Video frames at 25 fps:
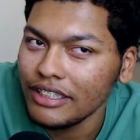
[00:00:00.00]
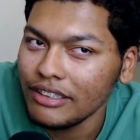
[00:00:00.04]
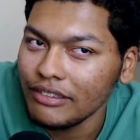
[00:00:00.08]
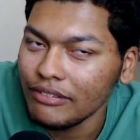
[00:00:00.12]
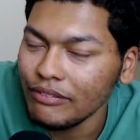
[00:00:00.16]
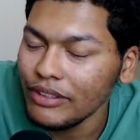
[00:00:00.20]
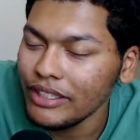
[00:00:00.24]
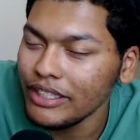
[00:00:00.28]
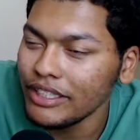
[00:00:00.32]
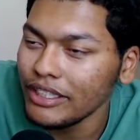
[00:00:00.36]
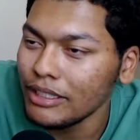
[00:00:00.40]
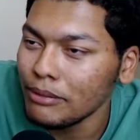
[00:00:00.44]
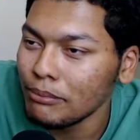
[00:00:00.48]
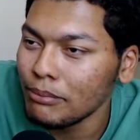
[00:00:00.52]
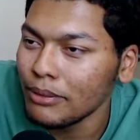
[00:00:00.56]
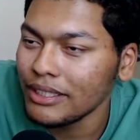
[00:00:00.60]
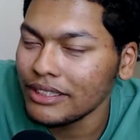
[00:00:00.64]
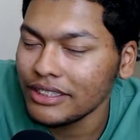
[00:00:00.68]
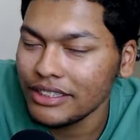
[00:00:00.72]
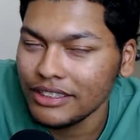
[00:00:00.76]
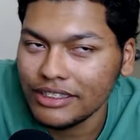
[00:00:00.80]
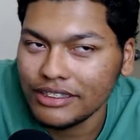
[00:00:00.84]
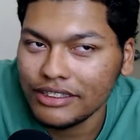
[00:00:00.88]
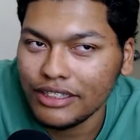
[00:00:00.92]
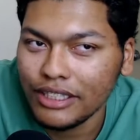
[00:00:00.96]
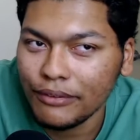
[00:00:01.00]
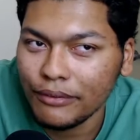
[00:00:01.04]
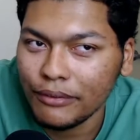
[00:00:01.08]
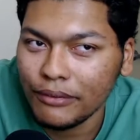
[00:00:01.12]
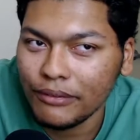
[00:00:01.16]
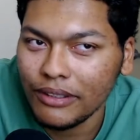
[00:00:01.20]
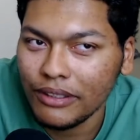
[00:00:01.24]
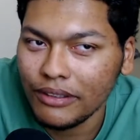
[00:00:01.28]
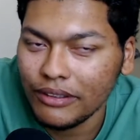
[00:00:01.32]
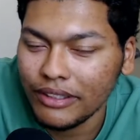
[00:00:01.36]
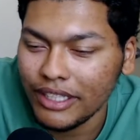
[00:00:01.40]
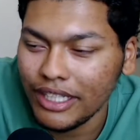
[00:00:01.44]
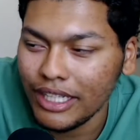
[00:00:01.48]
We did a bunch of stuff
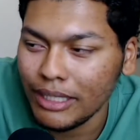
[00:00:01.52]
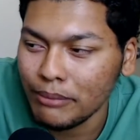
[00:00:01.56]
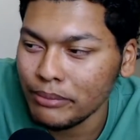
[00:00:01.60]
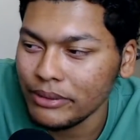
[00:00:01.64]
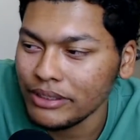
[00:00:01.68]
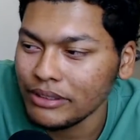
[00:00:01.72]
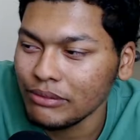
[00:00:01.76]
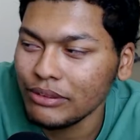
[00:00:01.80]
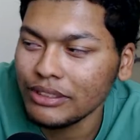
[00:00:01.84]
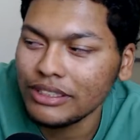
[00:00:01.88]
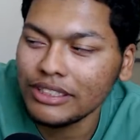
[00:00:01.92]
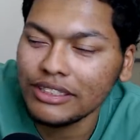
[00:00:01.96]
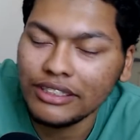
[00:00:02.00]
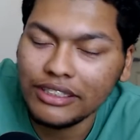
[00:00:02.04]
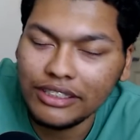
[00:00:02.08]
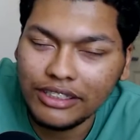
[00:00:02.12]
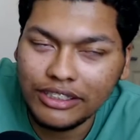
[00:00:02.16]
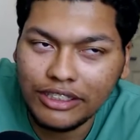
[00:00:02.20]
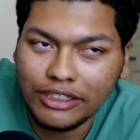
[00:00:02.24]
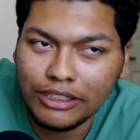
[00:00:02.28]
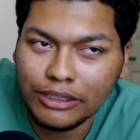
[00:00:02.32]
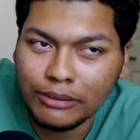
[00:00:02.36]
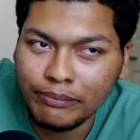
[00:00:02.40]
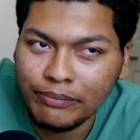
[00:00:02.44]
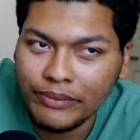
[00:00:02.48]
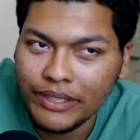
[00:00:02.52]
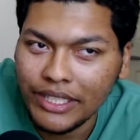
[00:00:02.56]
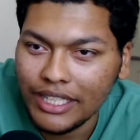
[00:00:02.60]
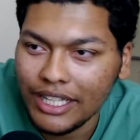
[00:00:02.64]
around campus, went to the gym,